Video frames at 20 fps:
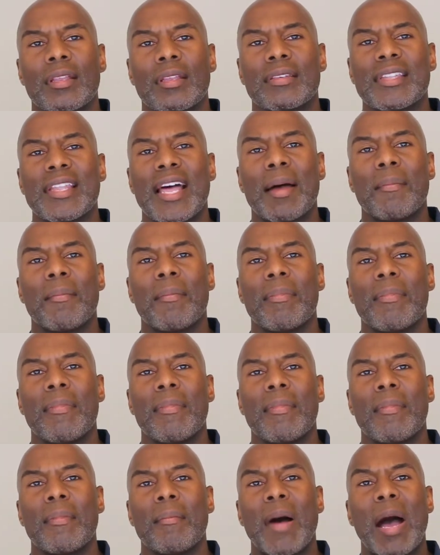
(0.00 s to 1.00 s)
it's not
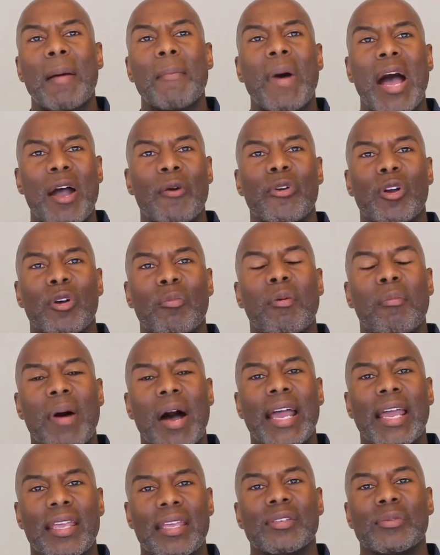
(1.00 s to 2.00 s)
by my will, but
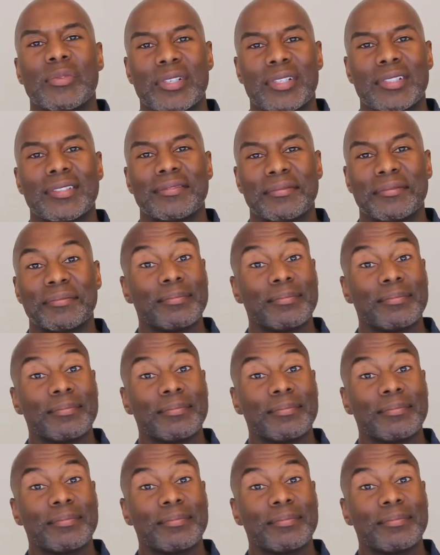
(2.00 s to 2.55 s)
by his will.